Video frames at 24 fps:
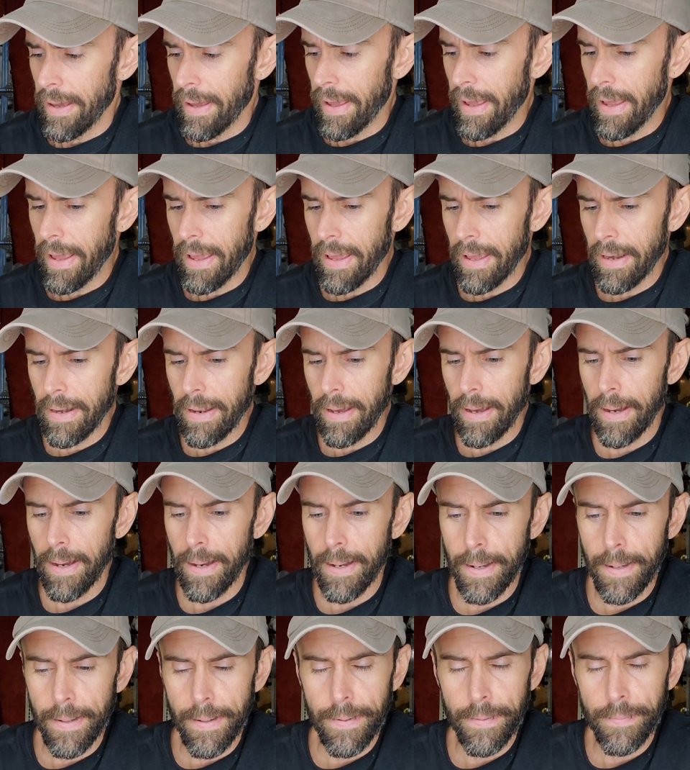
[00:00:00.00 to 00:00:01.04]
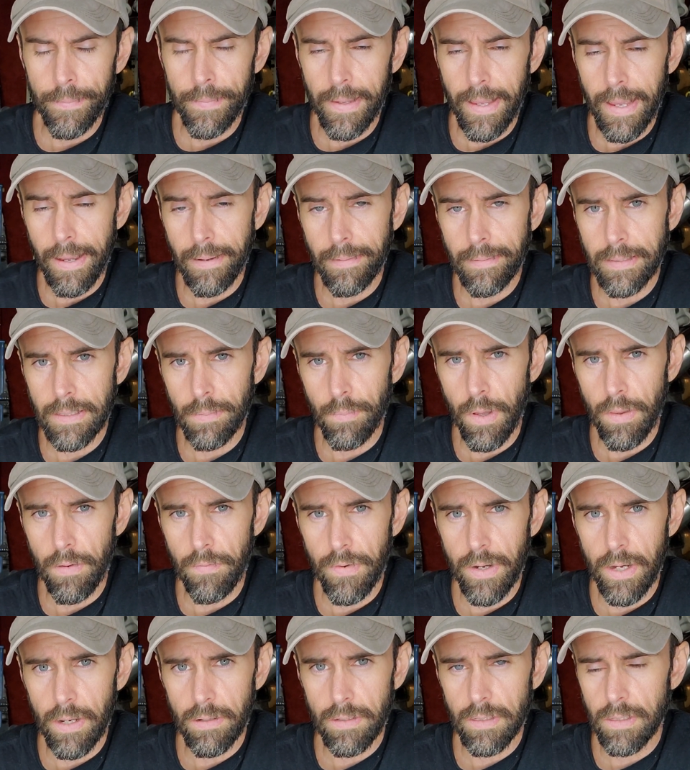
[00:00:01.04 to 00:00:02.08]
And um, yeah, some other
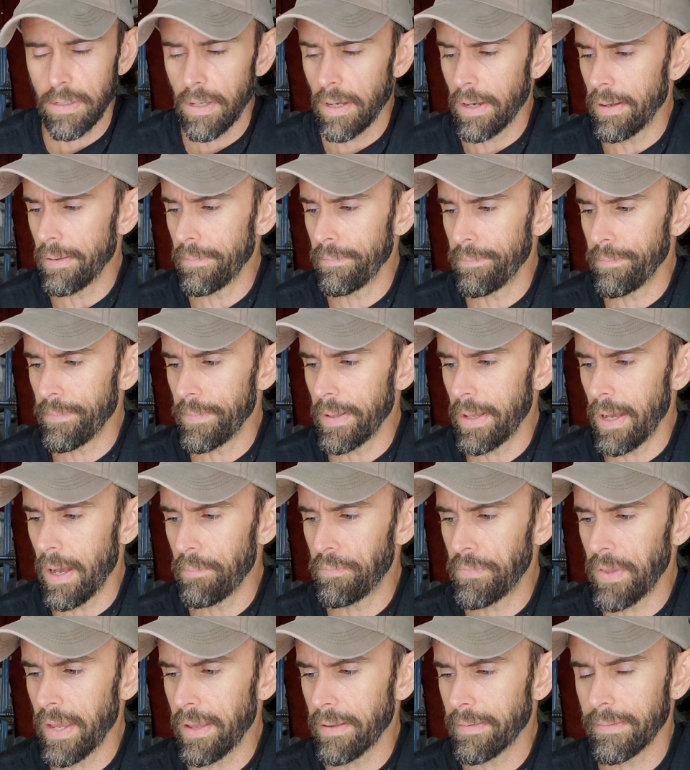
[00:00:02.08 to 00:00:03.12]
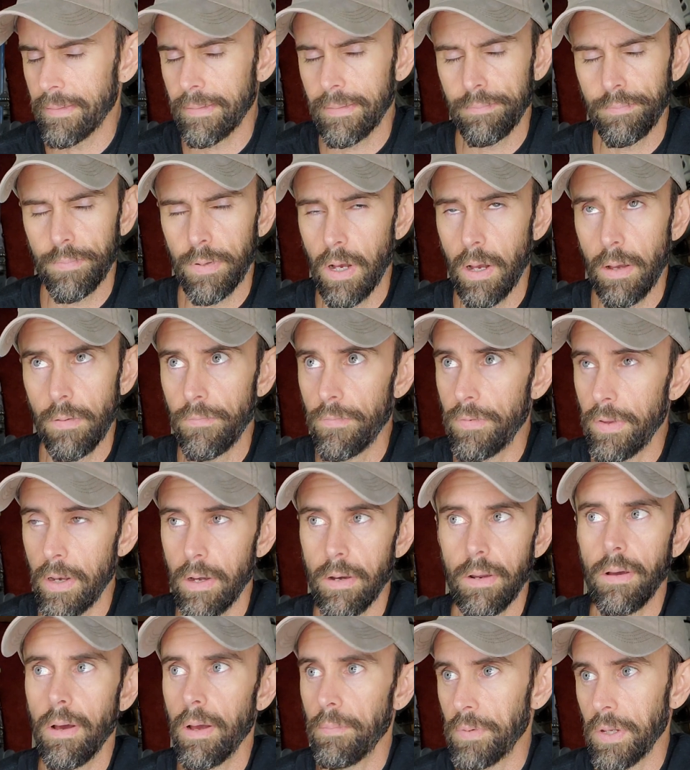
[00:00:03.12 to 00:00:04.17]
videos to, updates, uh,
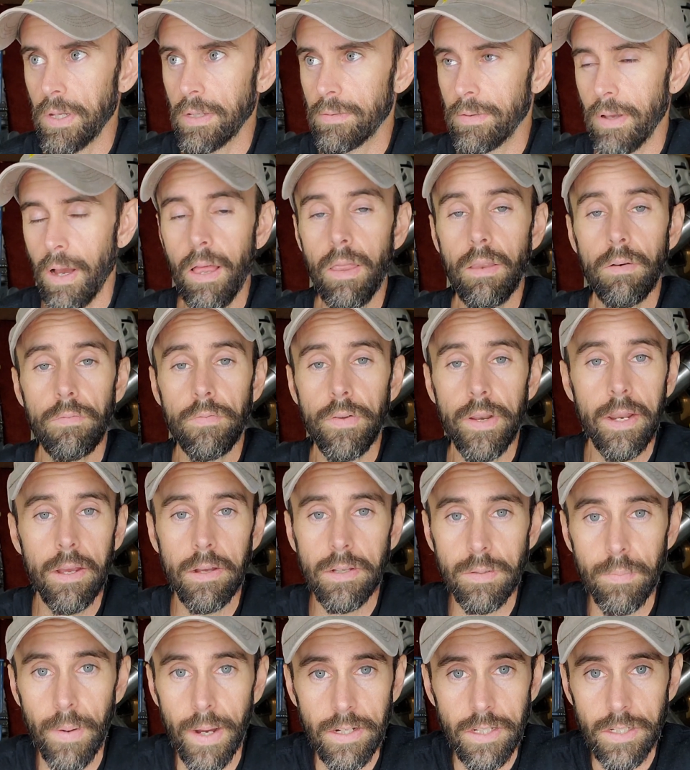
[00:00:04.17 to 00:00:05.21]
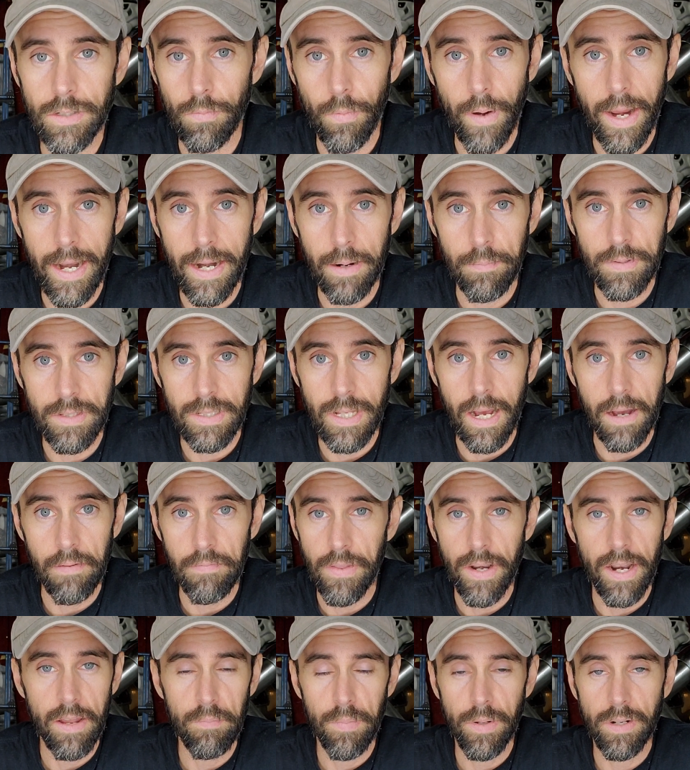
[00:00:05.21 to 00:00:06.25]
video updates, other videos about just random stuff
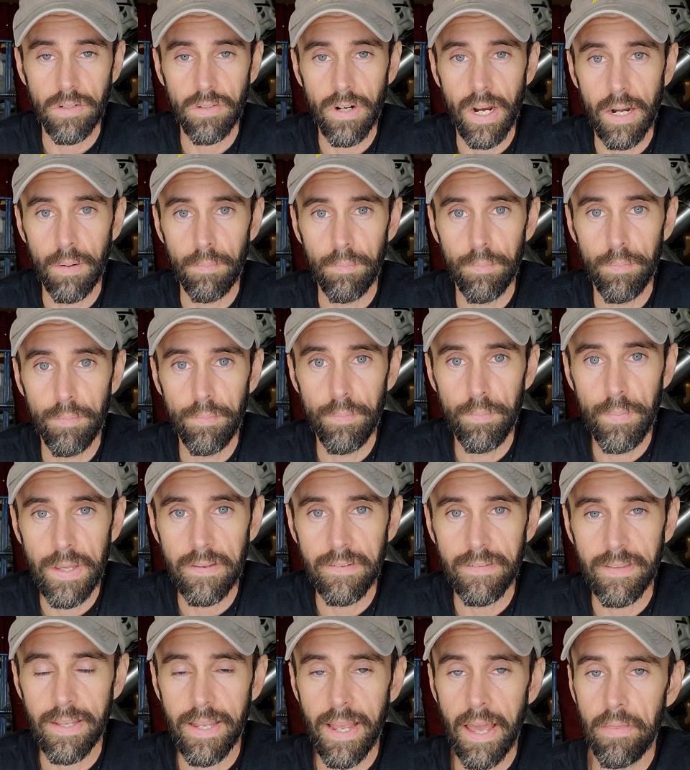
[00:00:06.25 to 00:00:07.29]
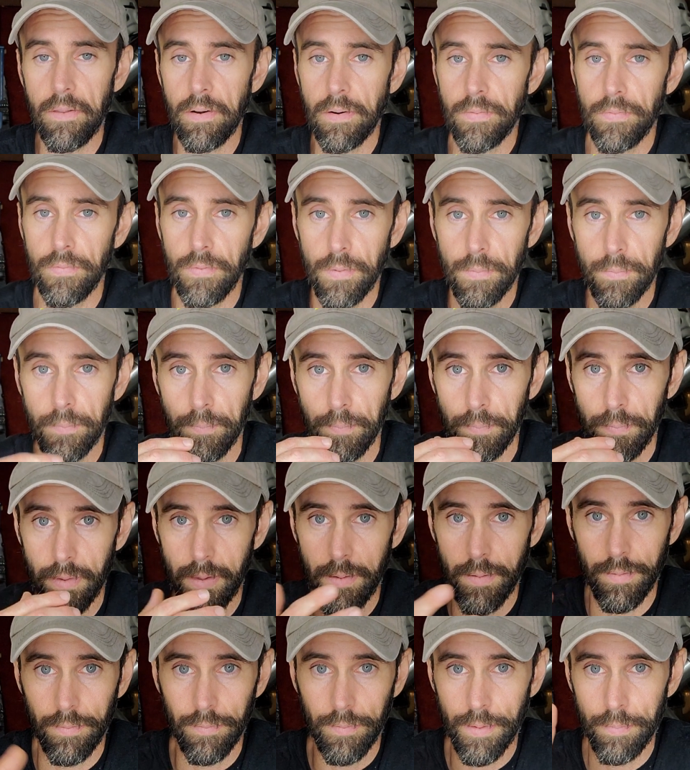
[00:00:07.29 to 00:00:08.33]
that I've been trying to piece together from,
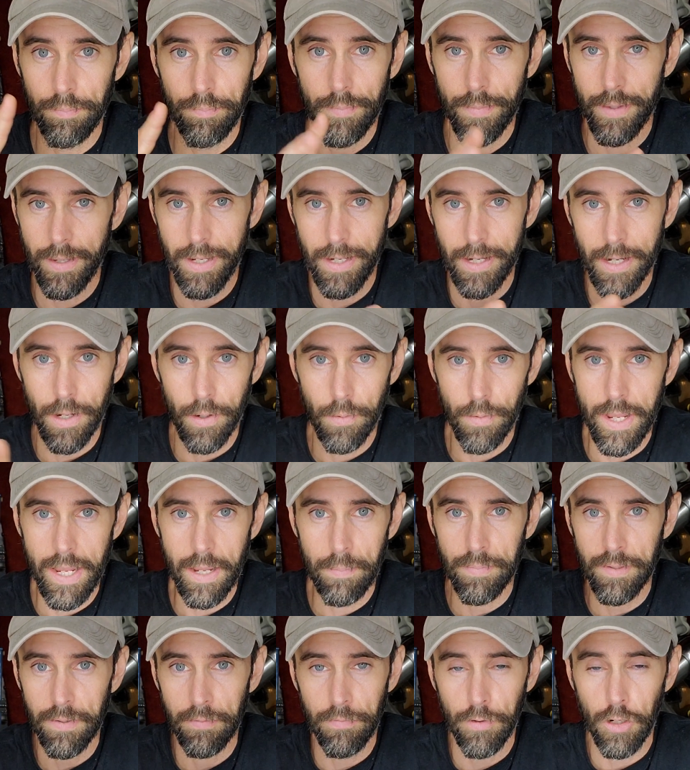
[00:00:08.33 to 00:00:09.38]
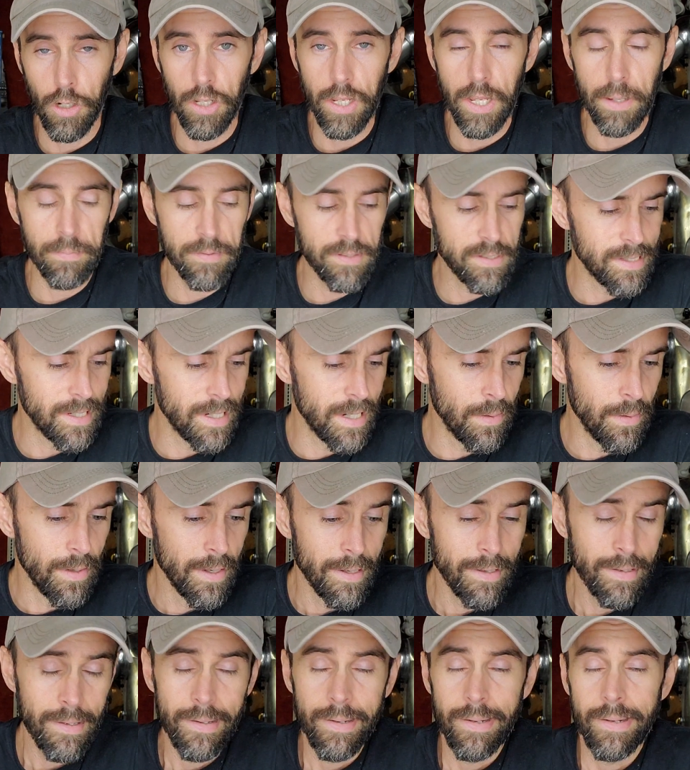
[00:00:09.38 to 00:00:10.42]
you know, heaps of clips. So
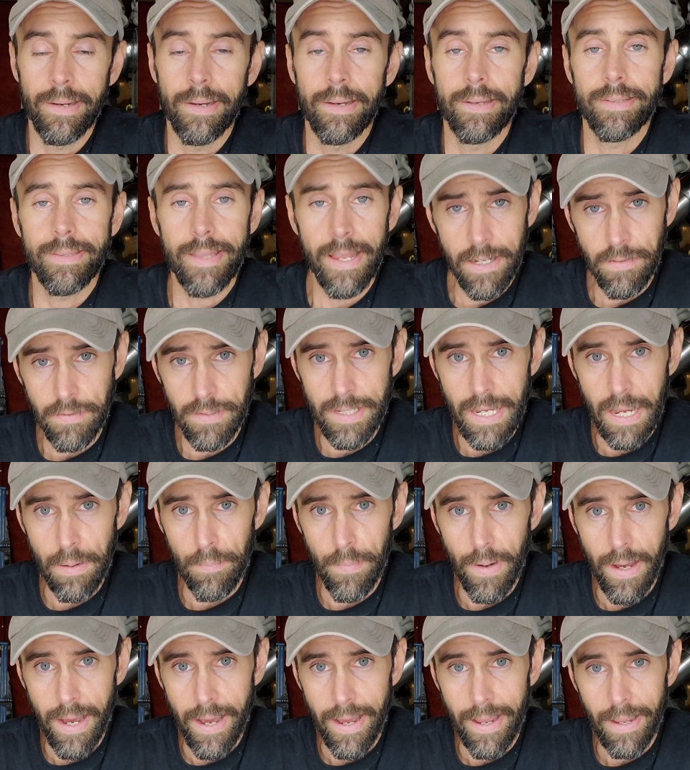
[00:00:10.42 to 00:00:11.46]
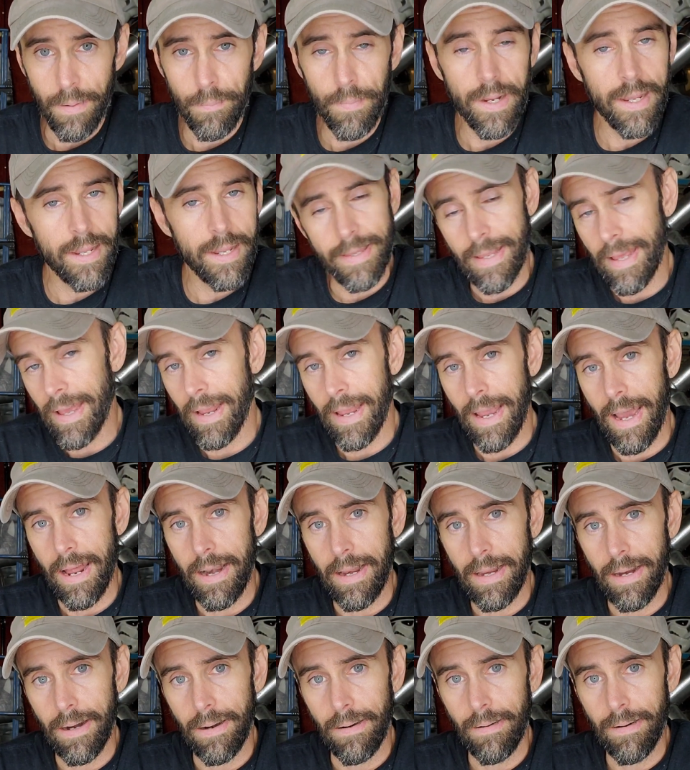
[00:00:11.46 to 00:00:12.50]
thanks for stopping by. I'm going to get the heck out
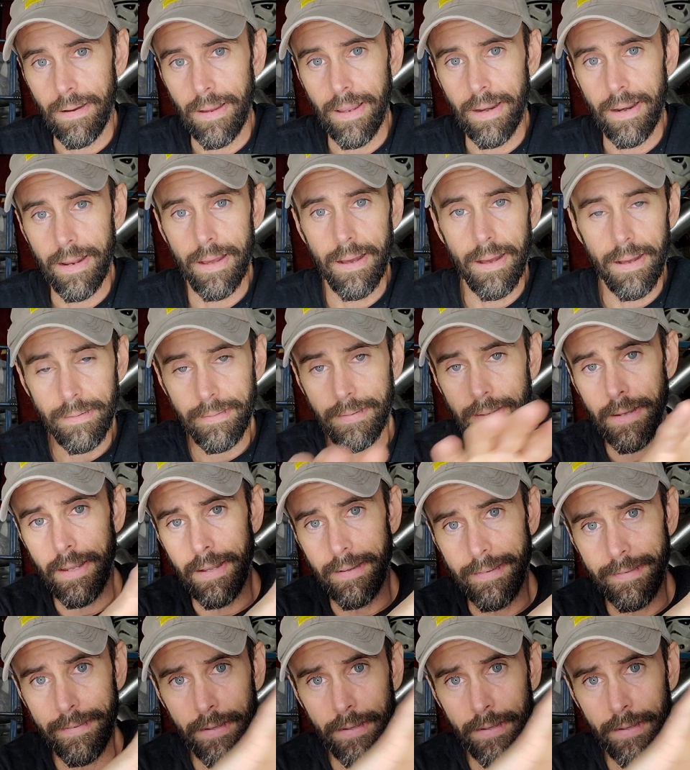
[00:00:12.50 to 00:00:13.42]
of here, and uh, I'll see you kids